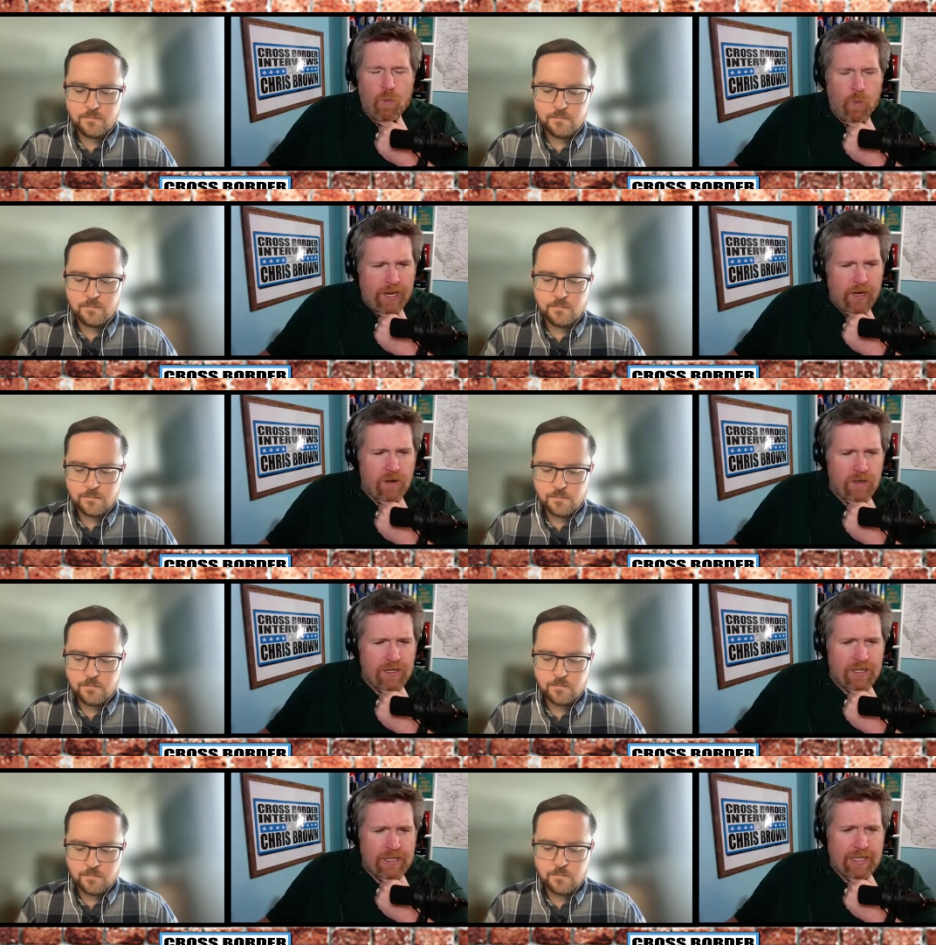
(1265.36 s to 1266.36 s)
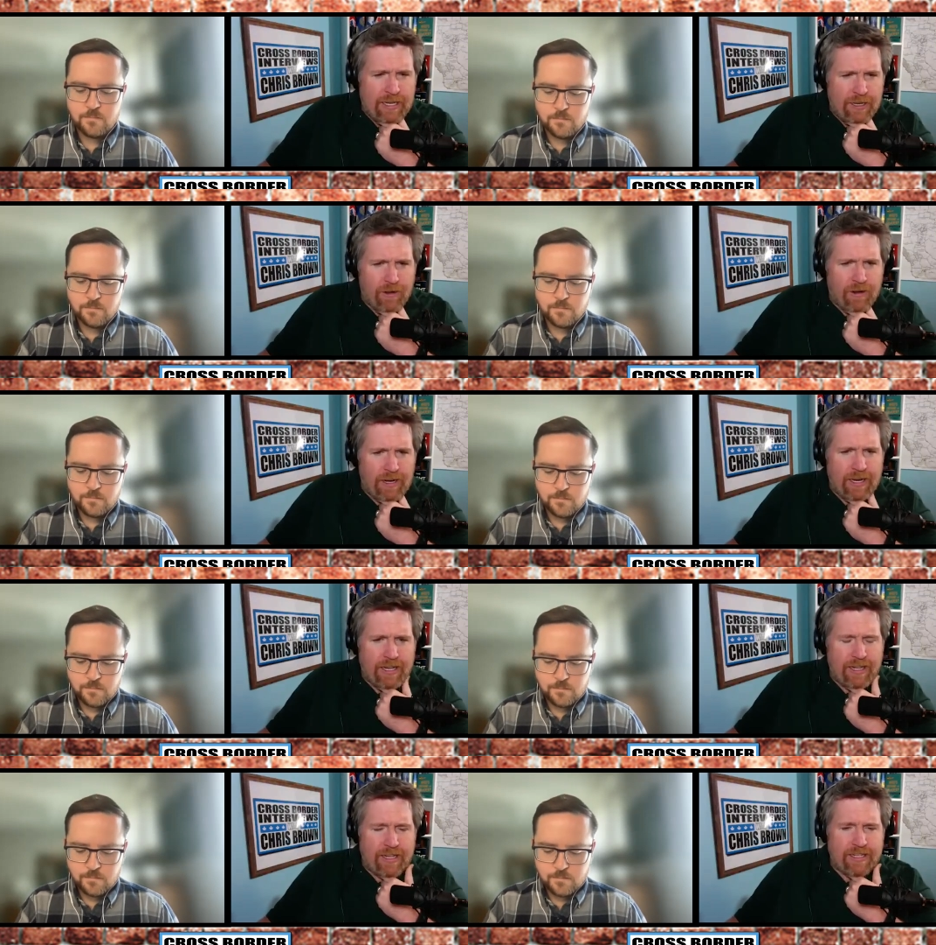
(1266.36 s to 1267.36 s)
Speaker 1: weird leader
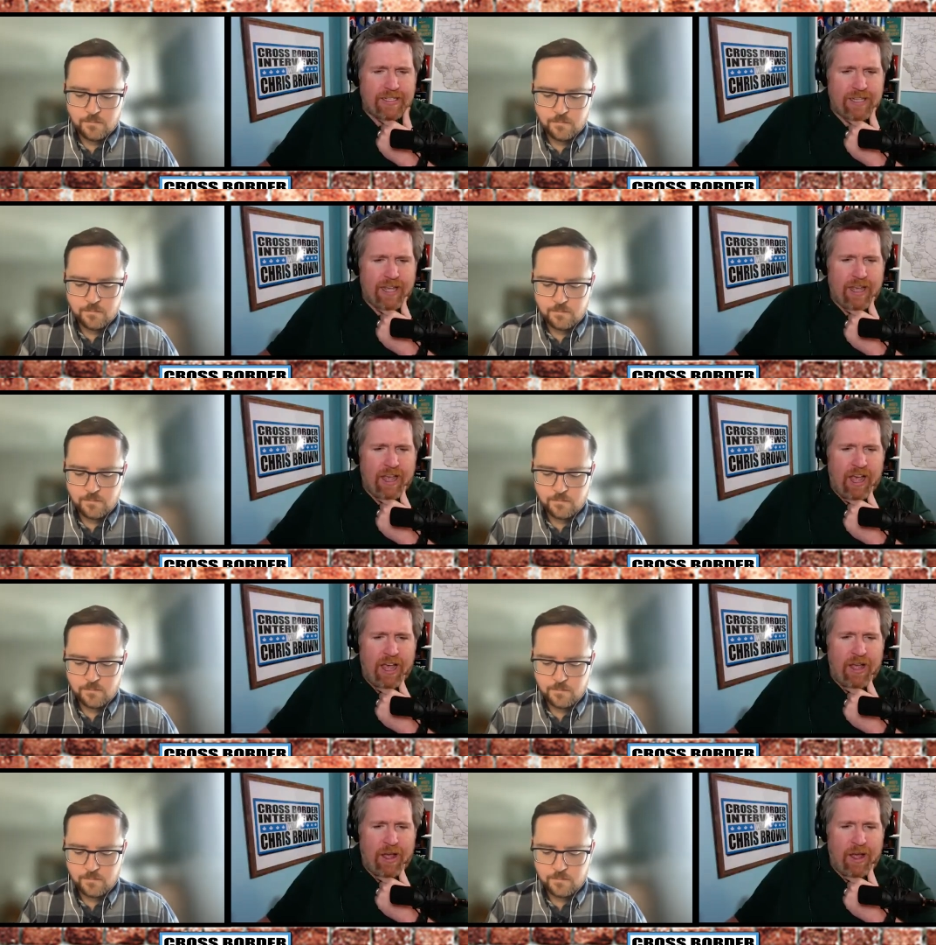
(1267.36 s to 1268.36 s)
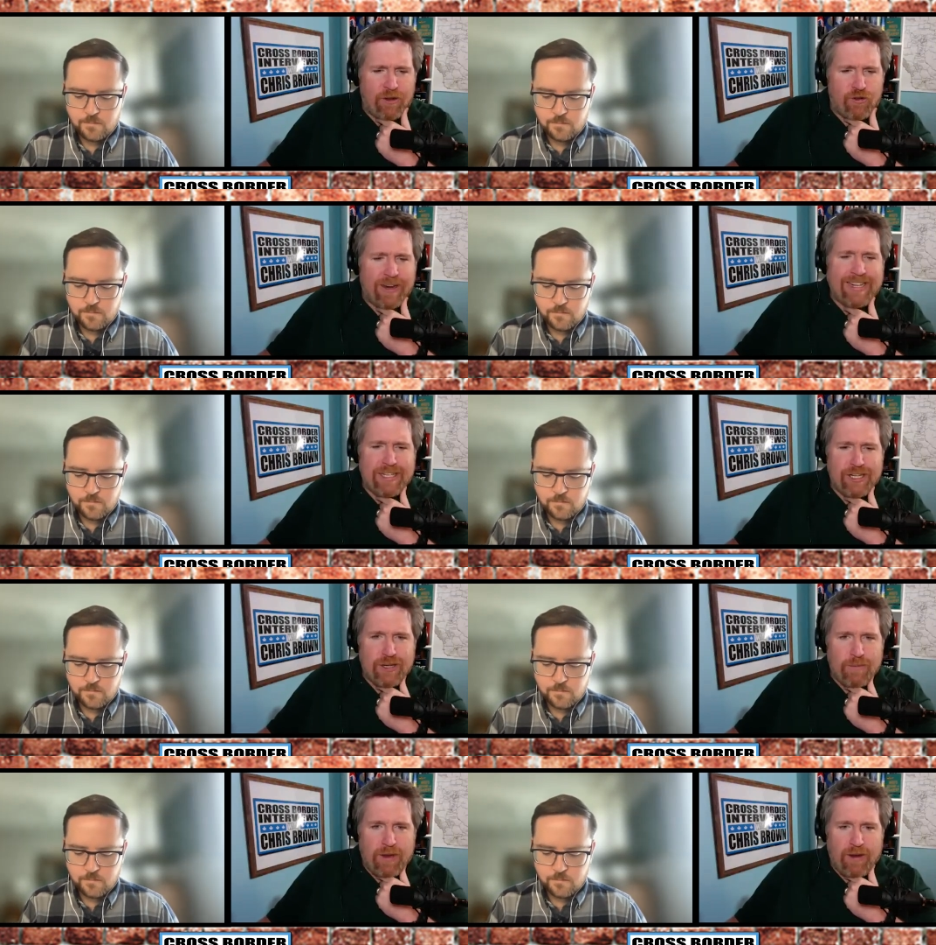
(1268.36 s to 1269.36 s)
in this uh, uh,
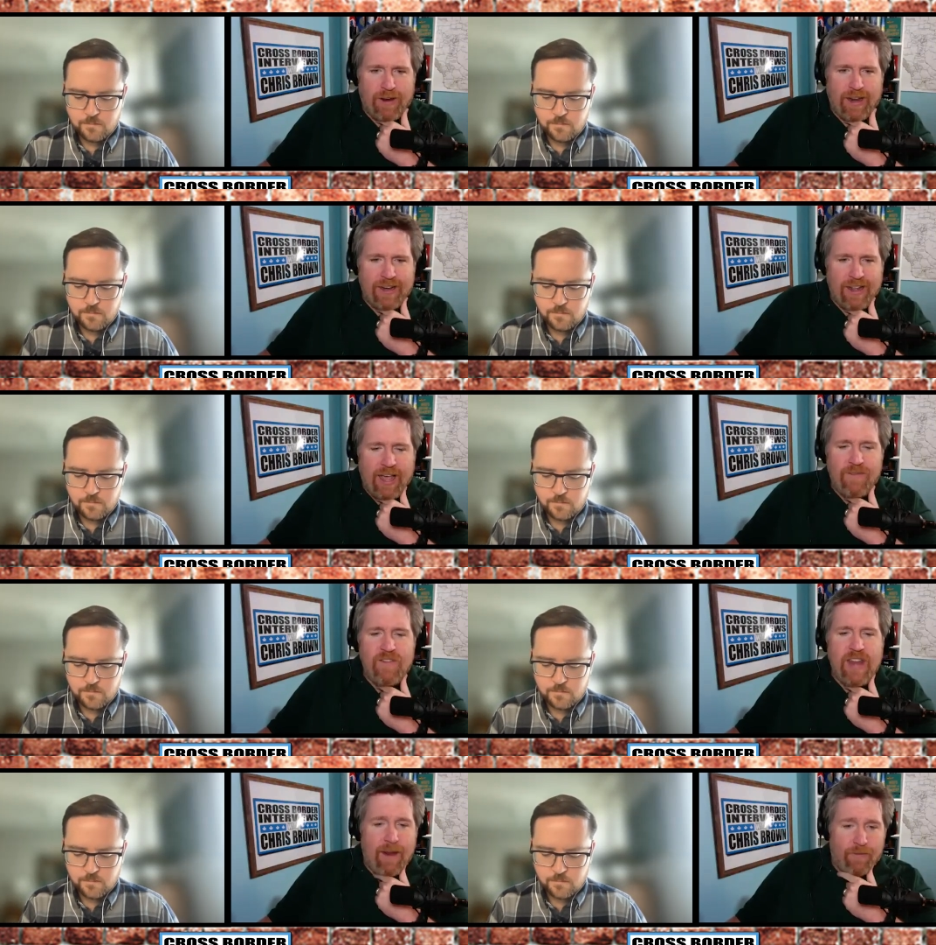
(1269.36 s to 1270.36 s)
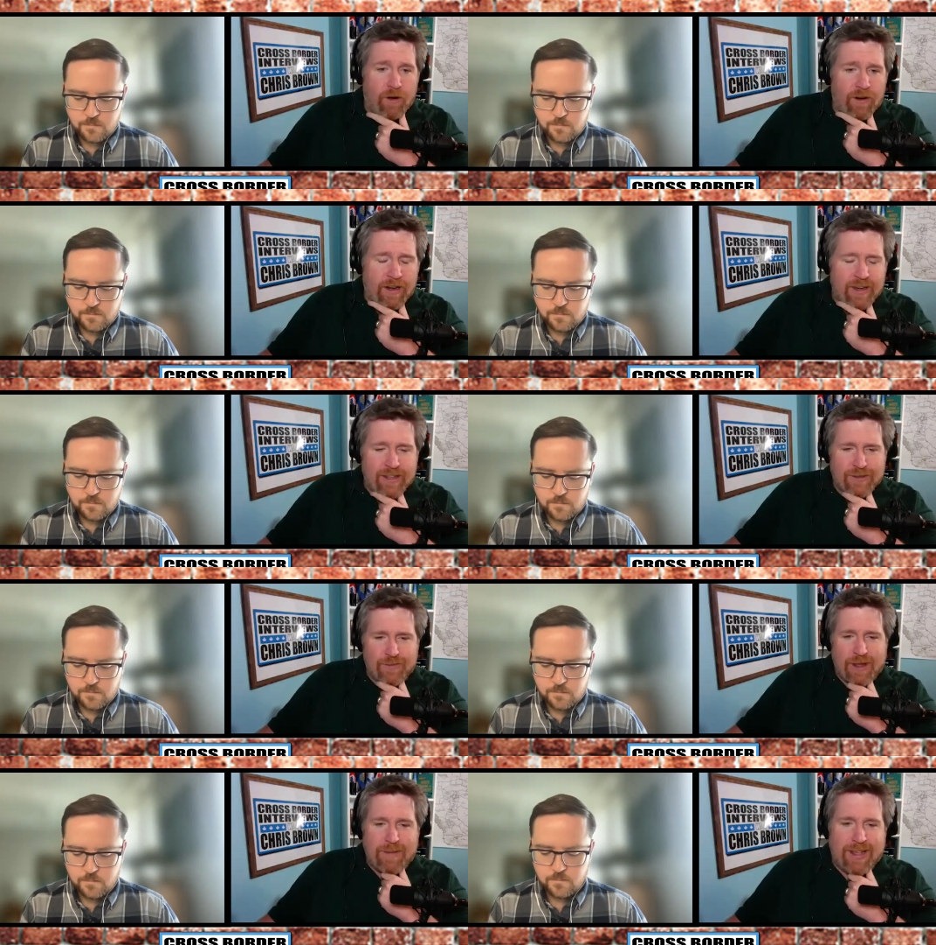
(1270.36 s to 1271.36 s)
transition period. I've never, and this is
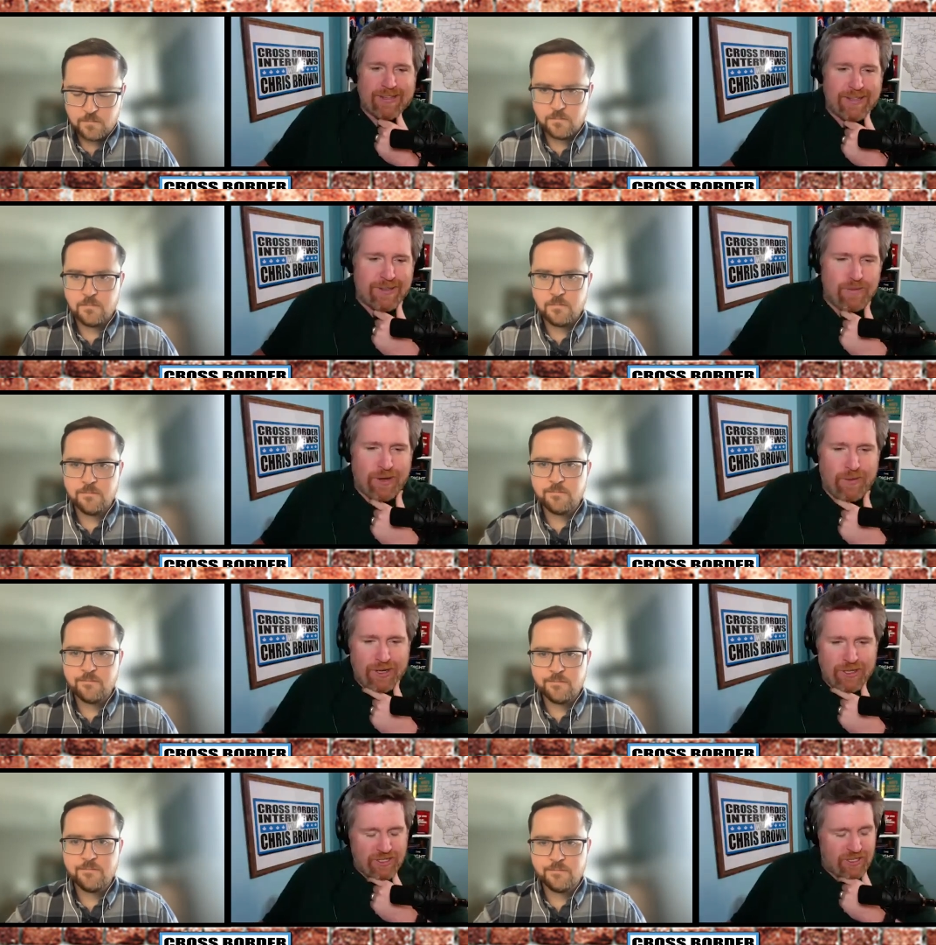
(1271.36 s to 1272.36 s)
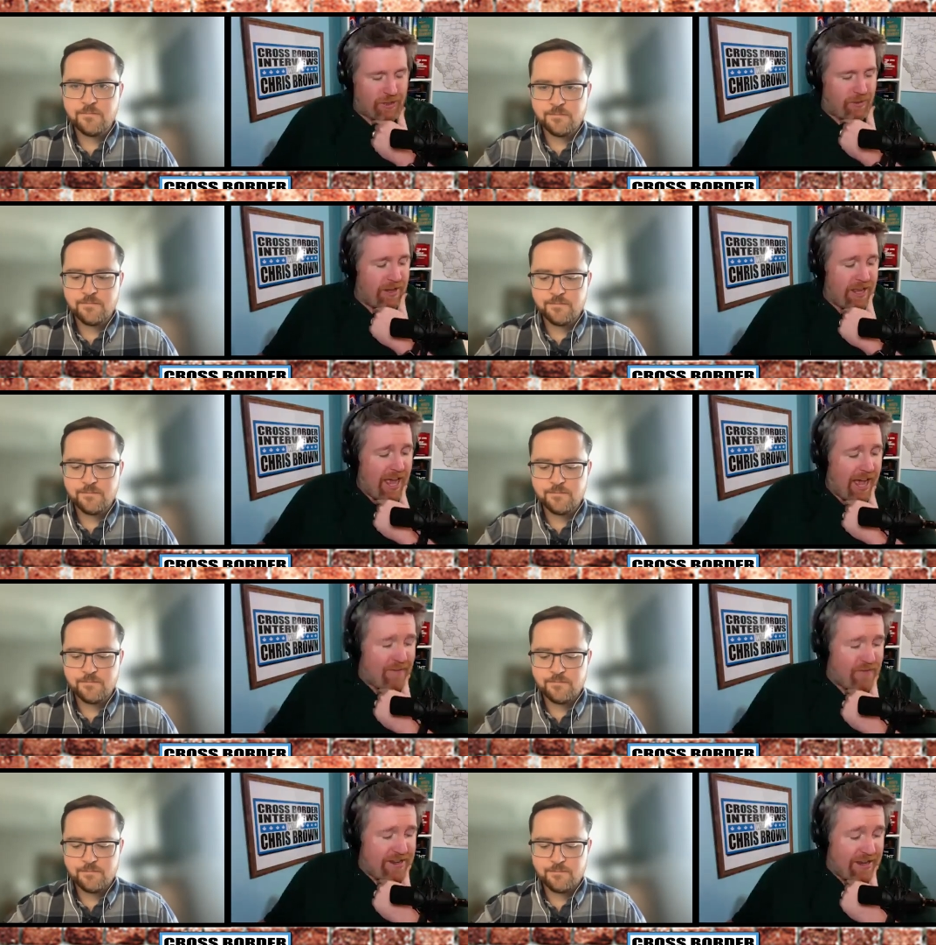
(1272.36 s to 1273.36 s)
why I'm asking this quick question to you, I've
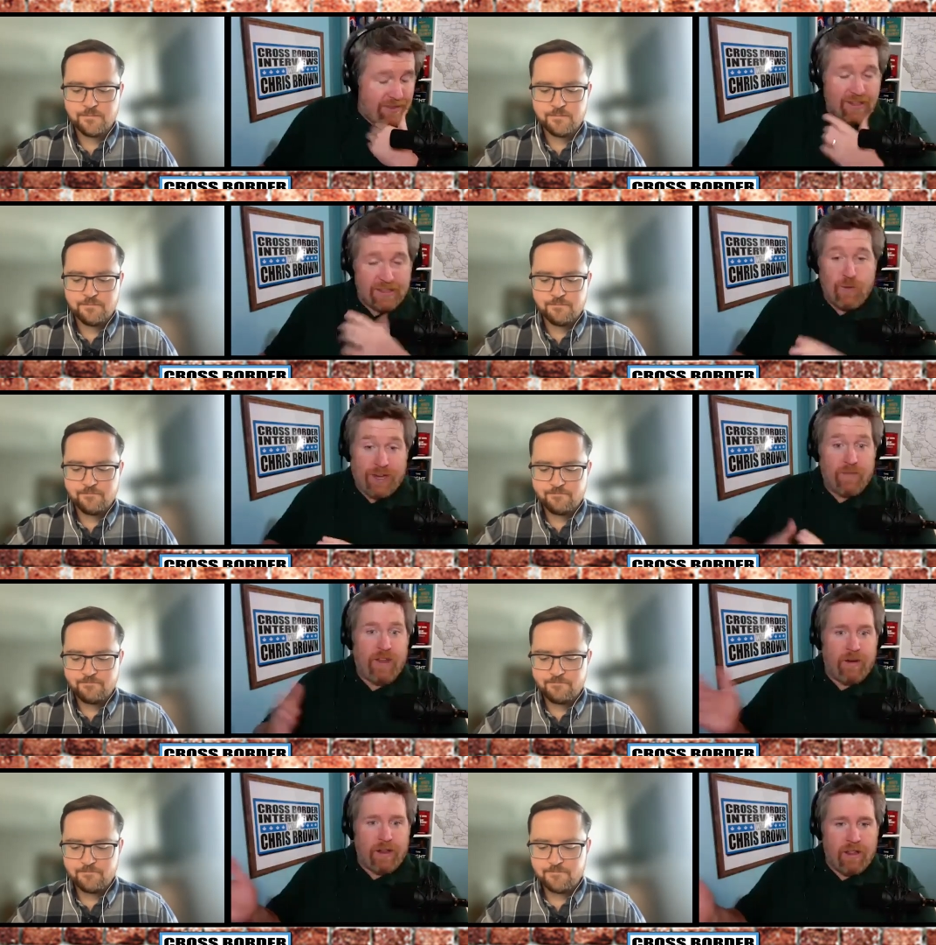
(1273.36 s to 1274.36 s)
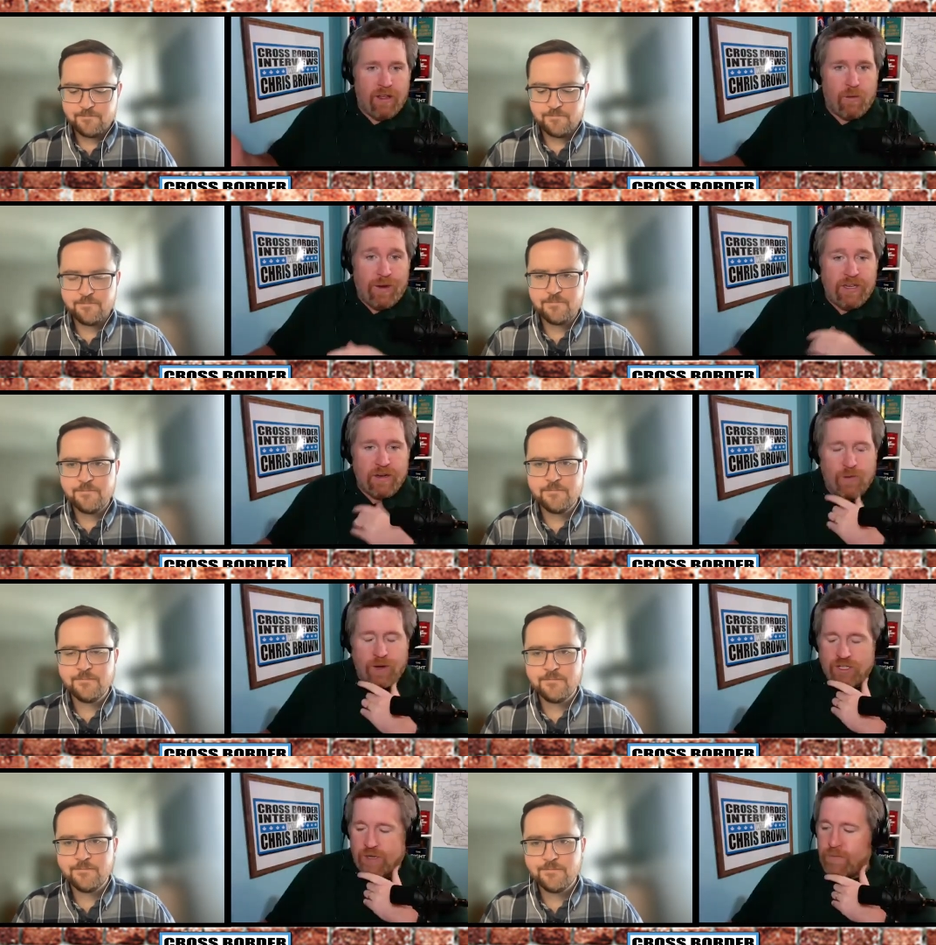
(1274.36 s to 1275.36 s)
this quick, very long-winded
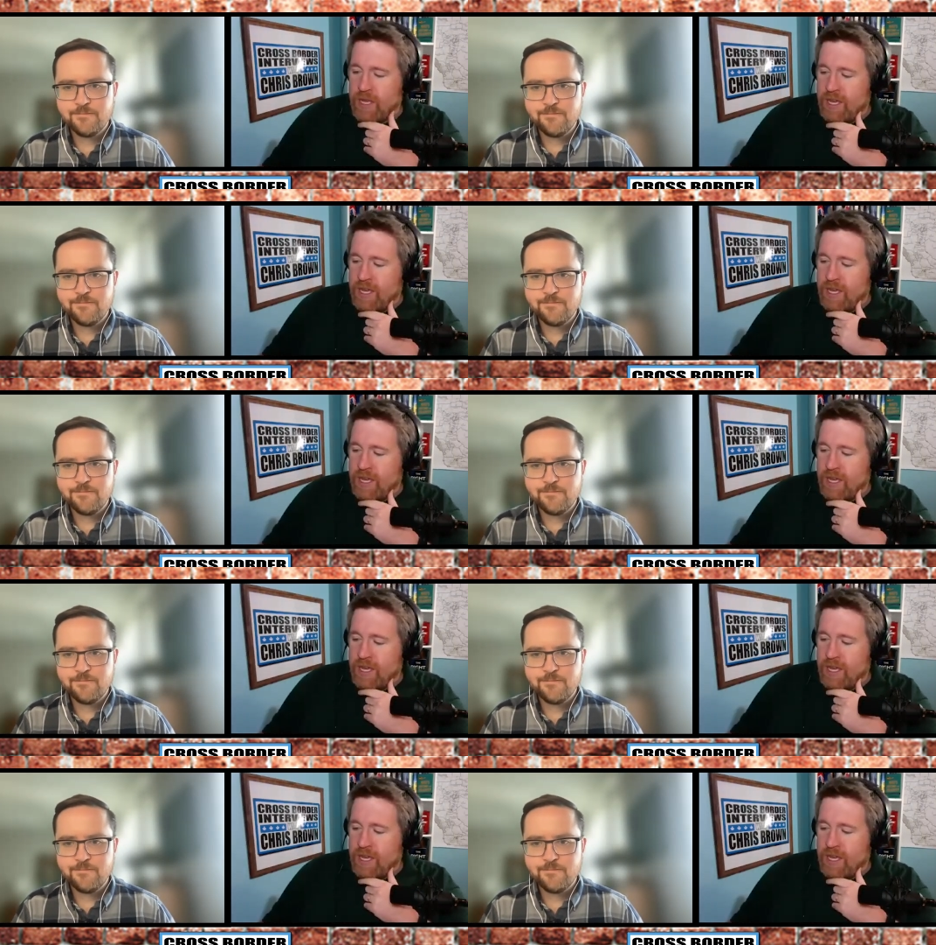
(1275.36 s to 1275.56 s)
question.